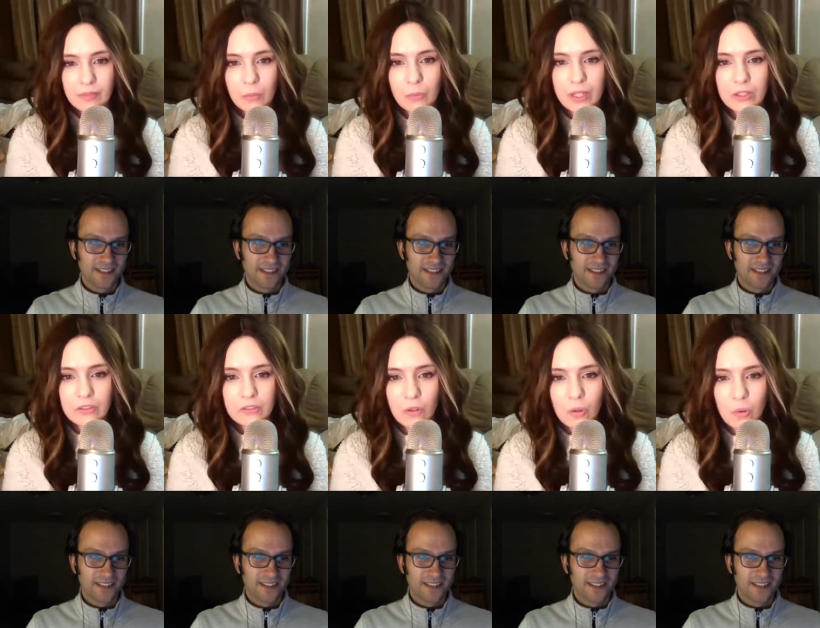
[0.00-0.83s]
Speaker 1: Wait.
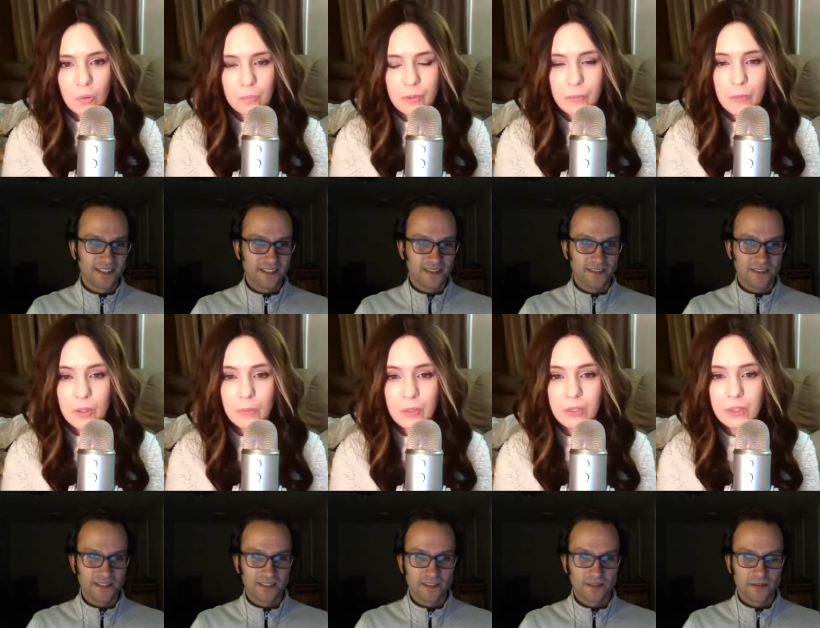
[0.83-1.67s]
So, but what?
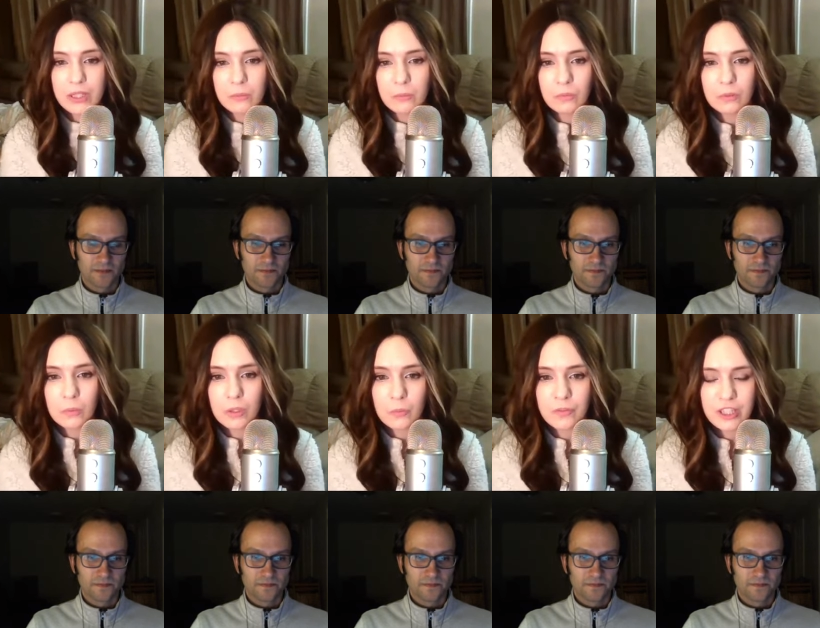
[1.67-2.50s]
Wait. Wait.
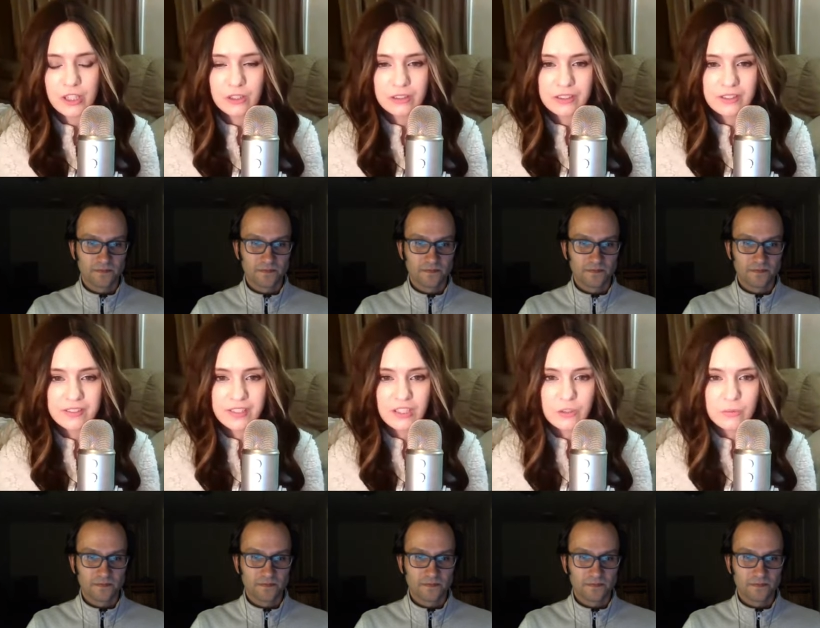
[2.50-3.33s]
What vehicle did it
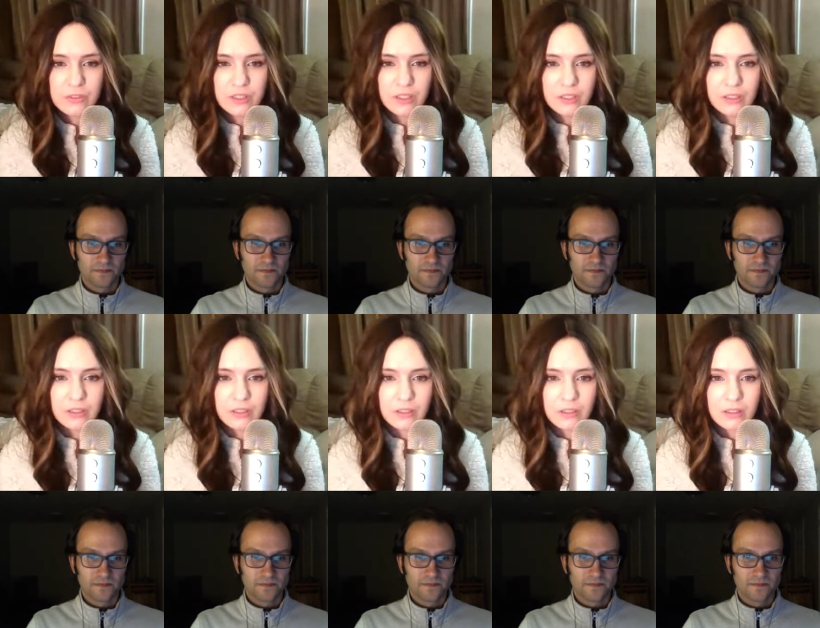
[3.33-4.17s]
say she was in?
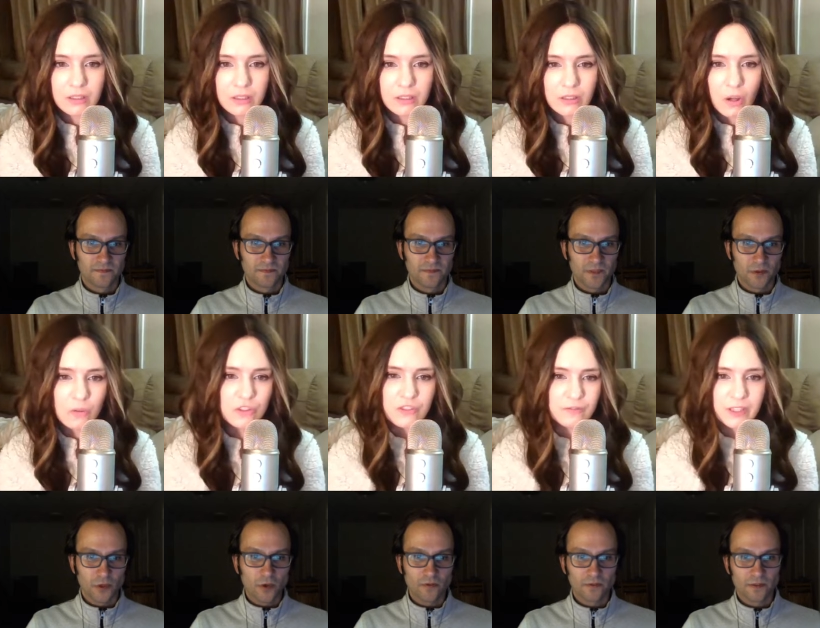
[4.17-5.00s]
Oh,
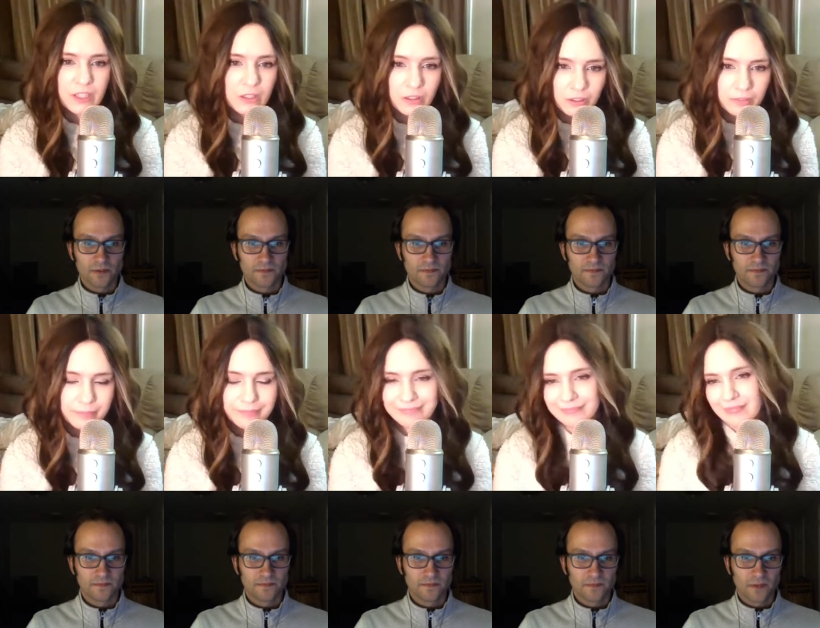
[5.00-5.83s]
just Drove. vehicle.
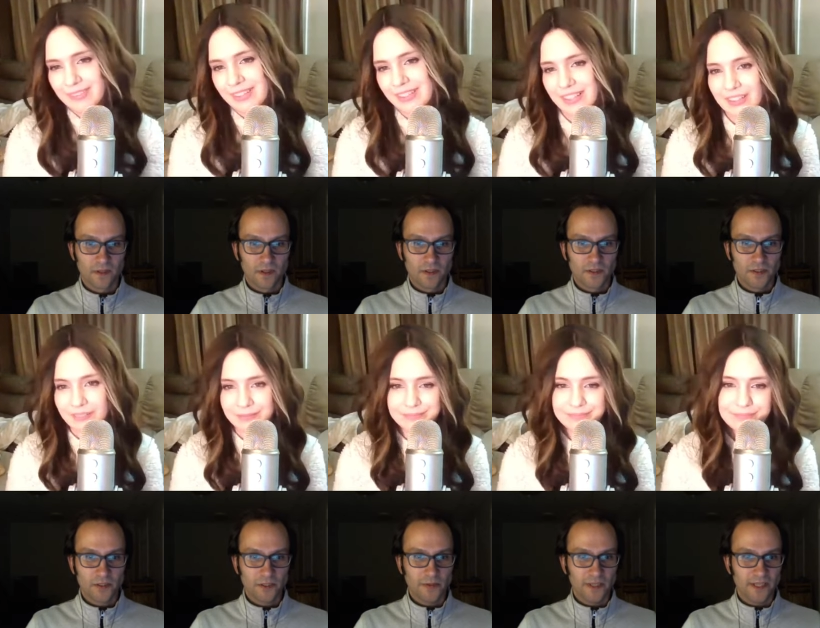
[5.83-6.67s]
Speaker 2: Yeah.
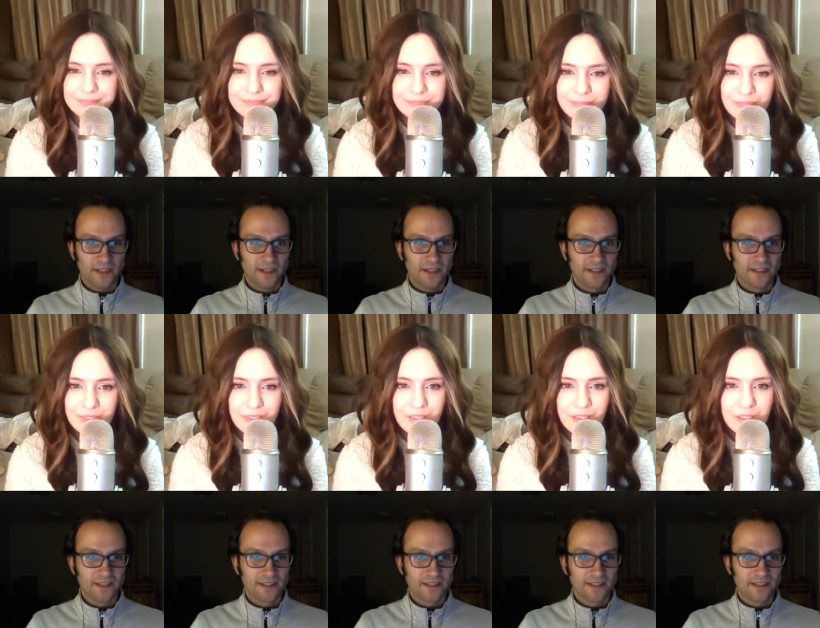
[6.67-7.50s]
So can we add that?
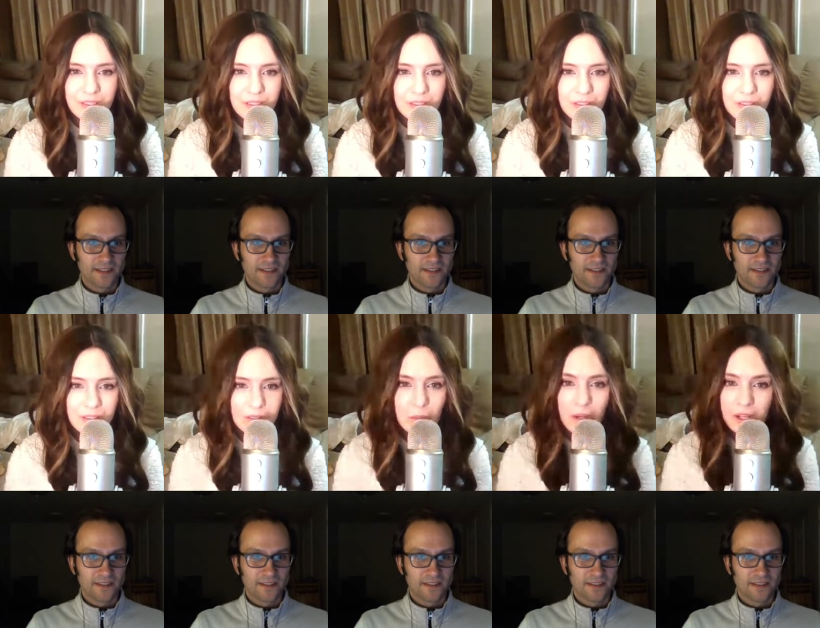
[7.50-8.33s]

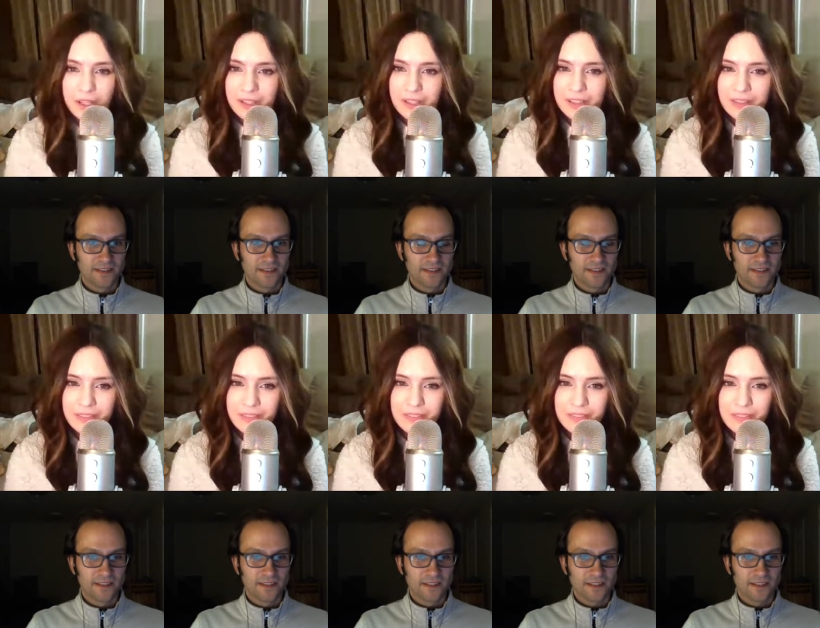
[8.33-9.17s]
What?
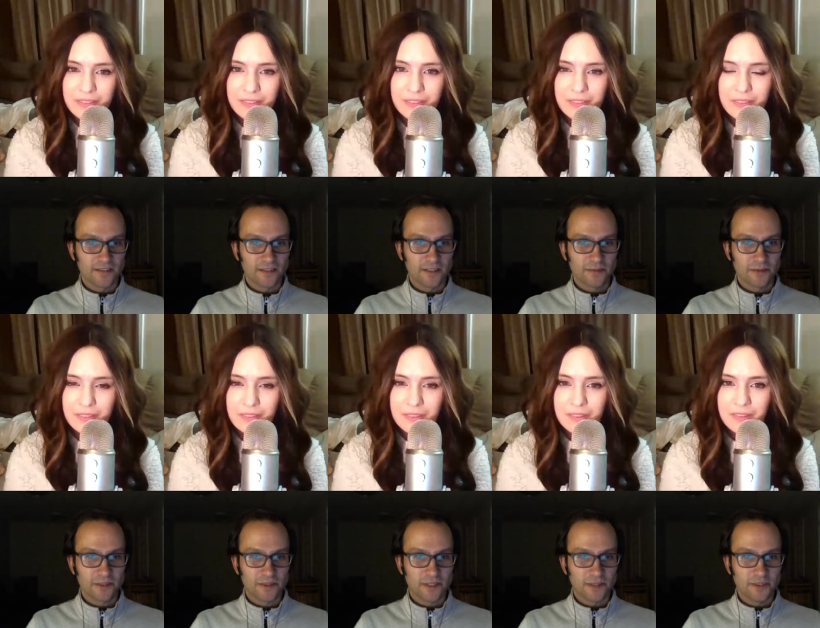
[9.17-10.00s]

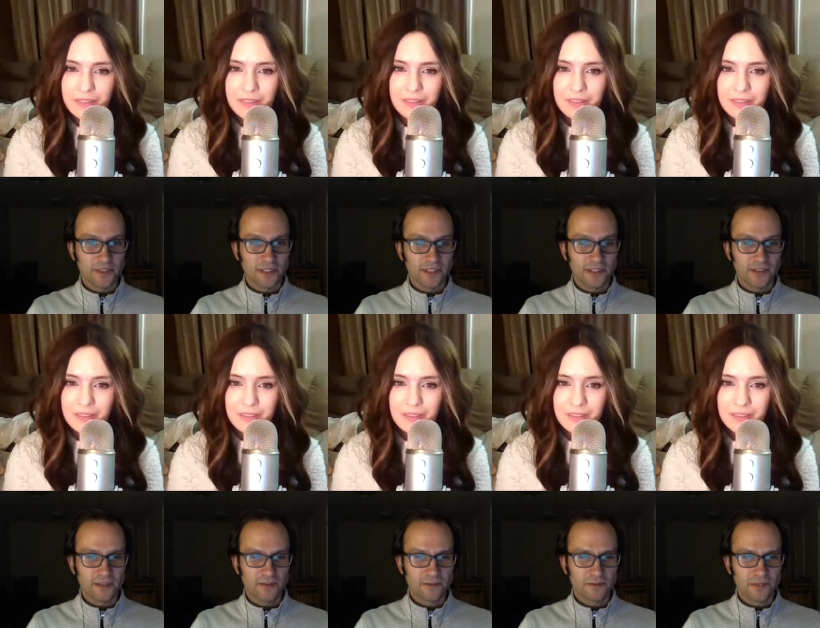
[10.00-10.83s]
convertible,
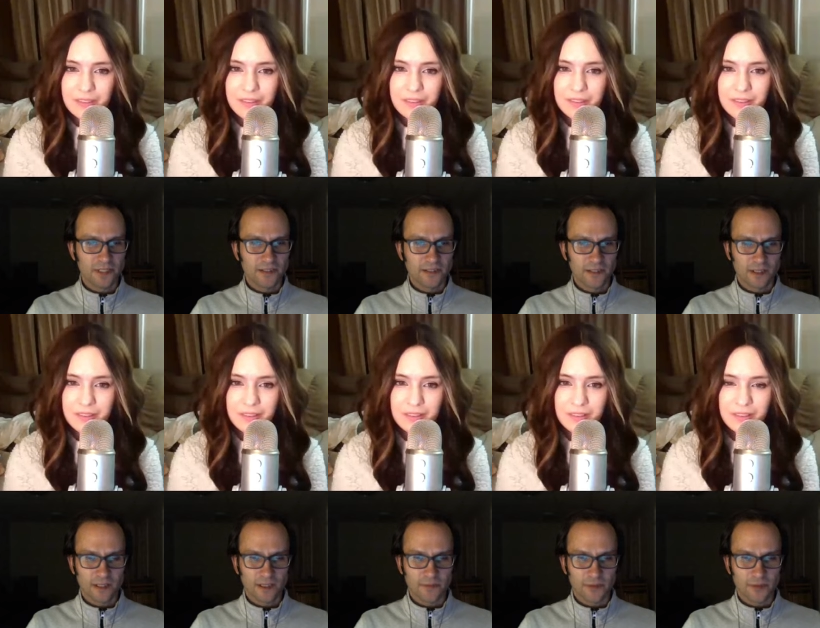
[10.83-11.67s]
limousine, race car,